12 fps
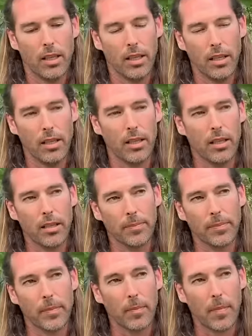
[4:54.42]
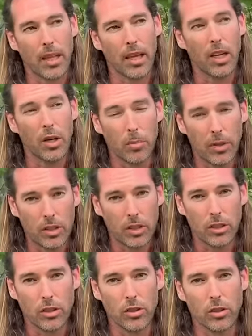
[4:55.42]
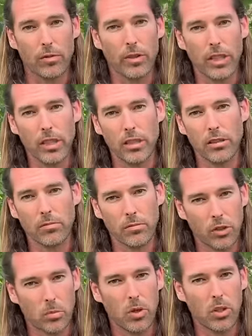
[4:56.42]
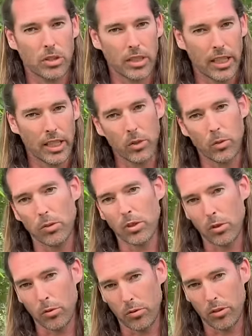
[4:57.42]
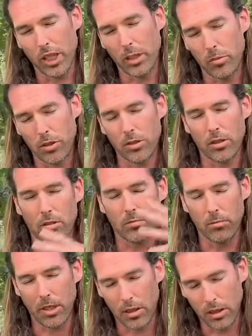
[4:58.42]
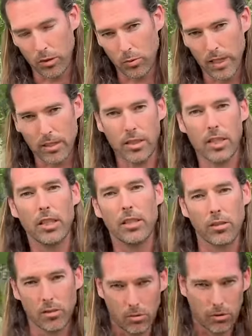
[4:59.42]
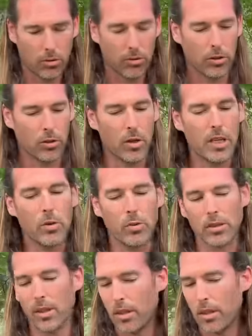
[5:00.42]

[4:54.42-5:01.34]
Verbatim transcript: um, combustions on a very small scale, which go through chambers and make things resonate and so on and so forth. So anyways,